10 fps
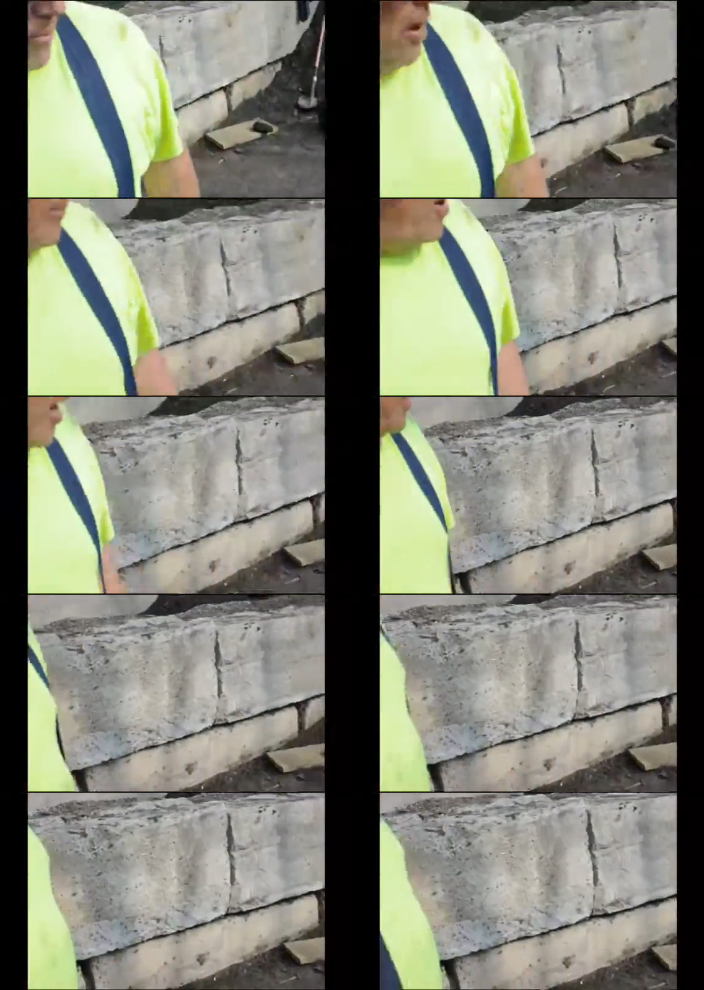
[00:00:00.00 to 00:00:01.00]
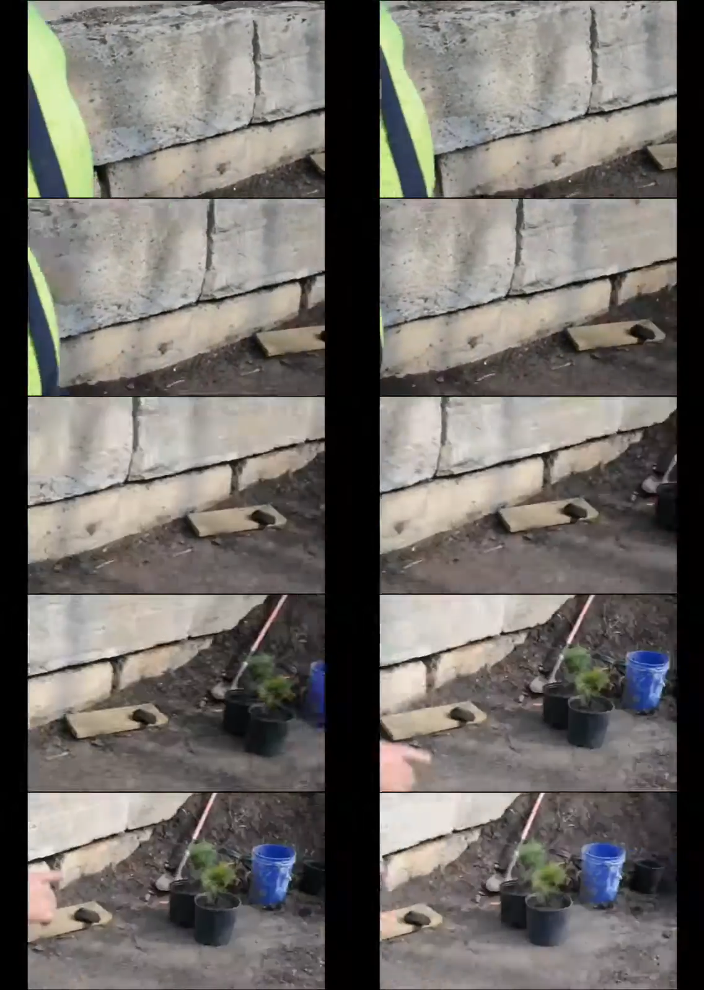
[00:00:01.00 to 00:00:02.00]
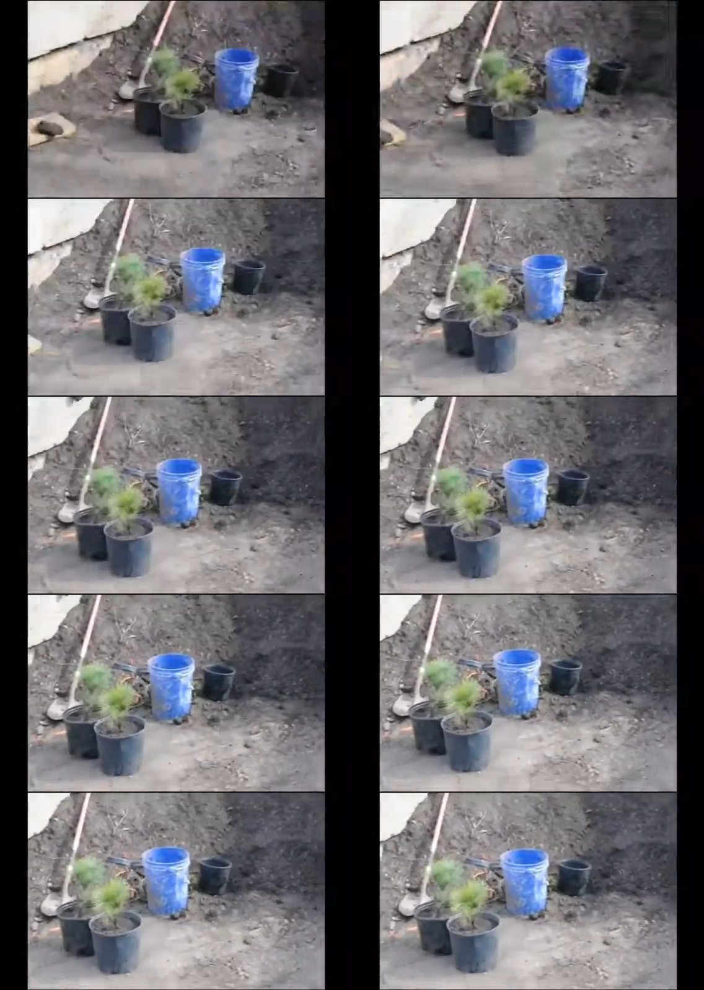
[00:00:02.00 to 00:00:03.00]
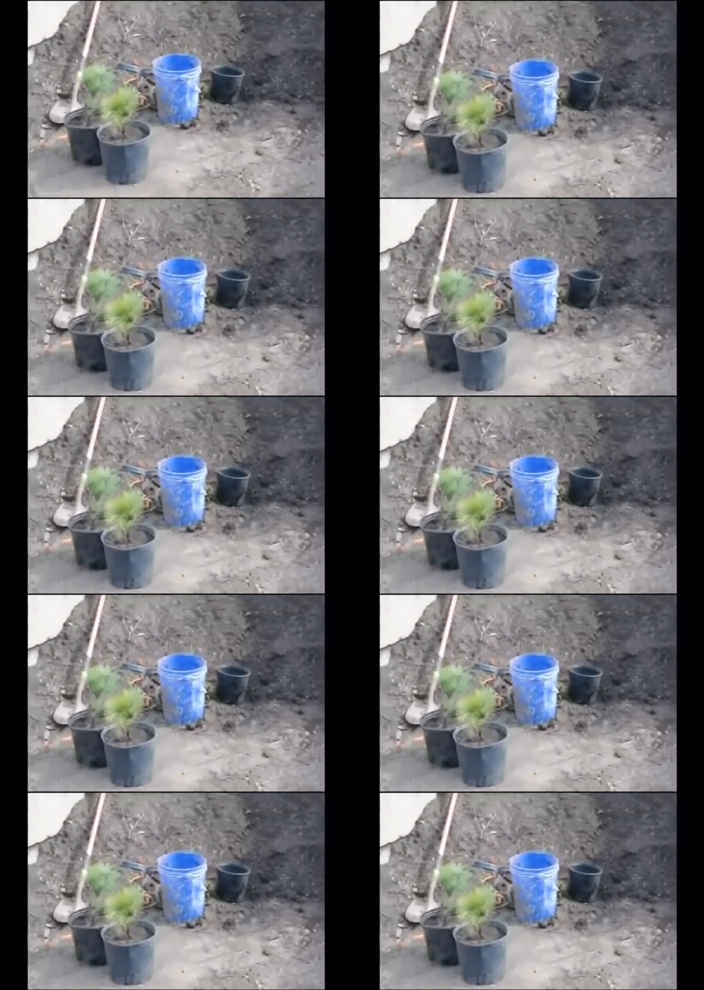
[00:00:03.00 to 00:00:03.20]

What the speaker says: (no speaker visible)